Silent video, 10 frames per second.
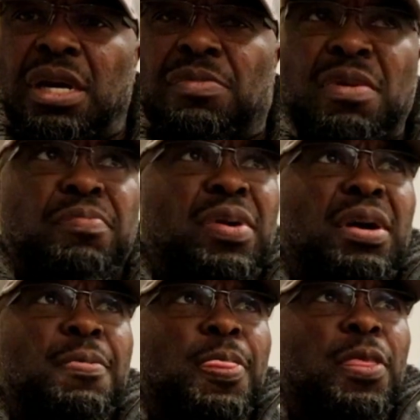I
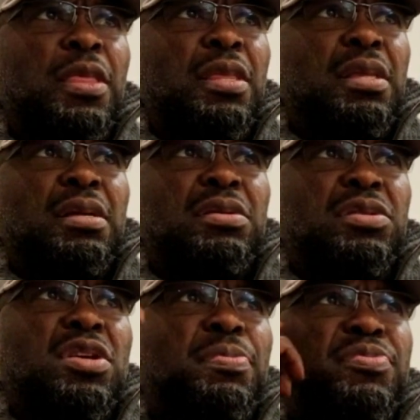remember
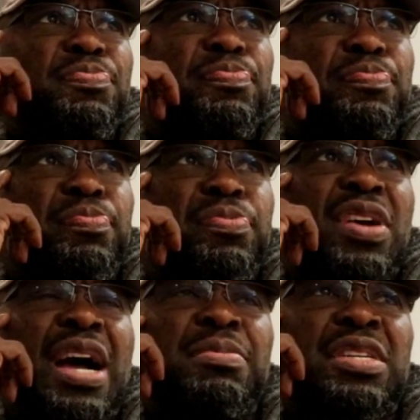some
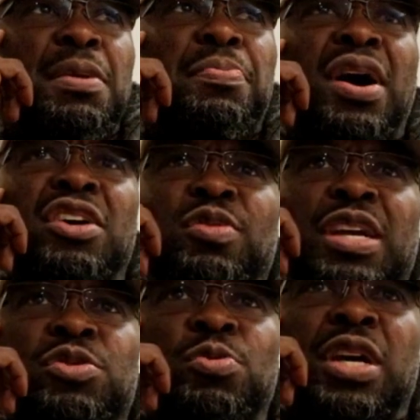times in the past
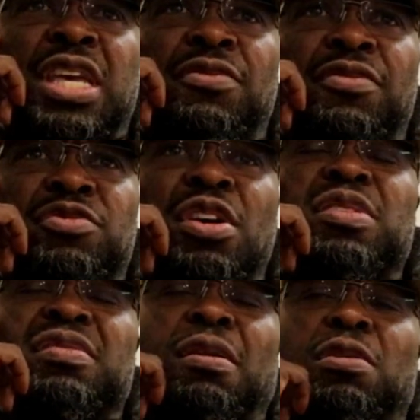when I was working with him,
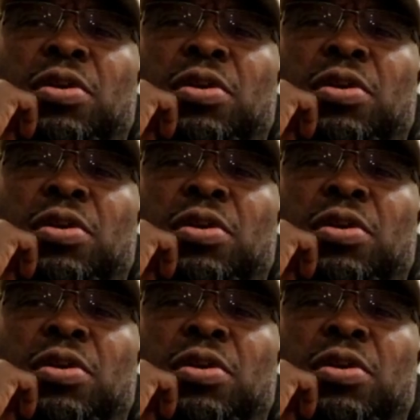sometimes I'll